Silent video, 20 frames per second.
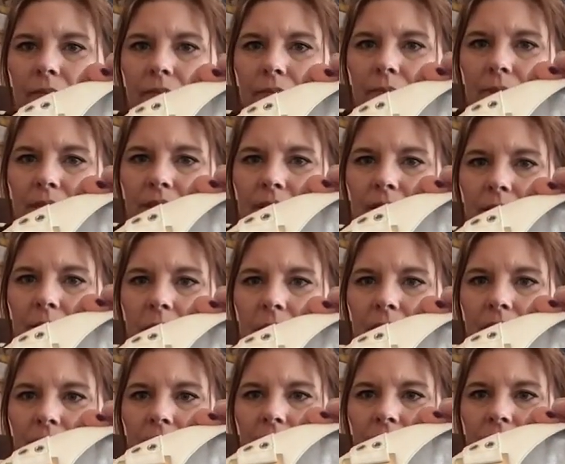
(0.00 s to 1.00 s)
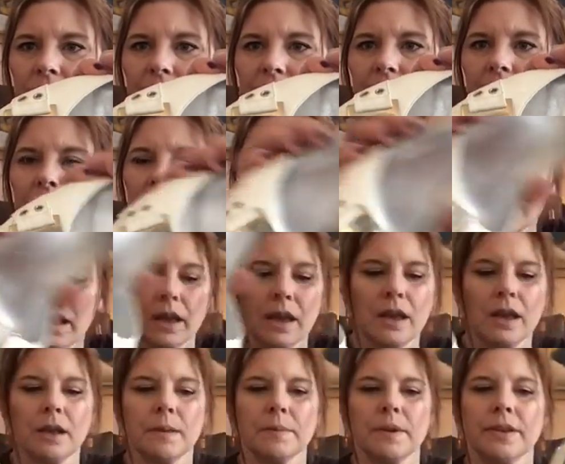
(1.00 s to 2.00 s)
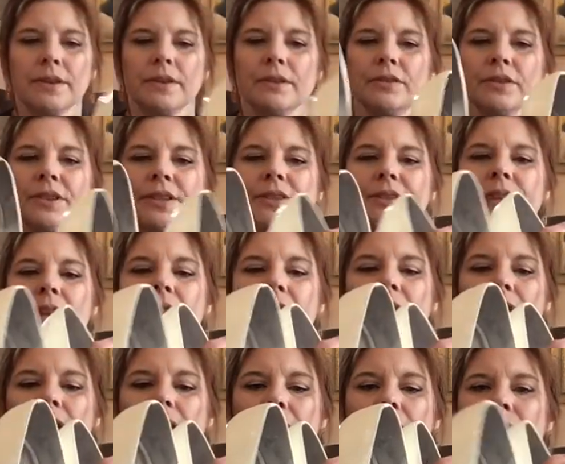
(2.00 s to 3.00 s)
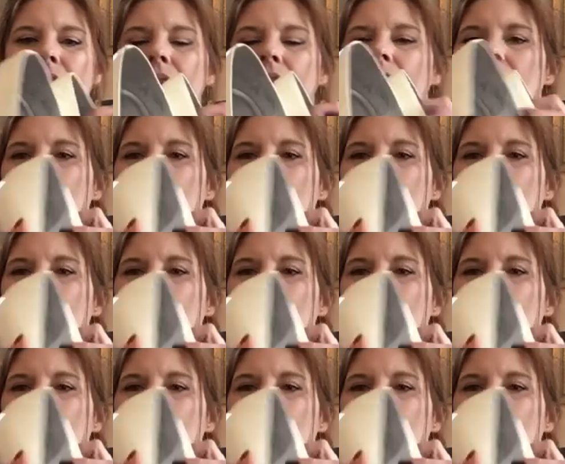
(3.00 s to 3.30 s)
BCBG girls. And they're just I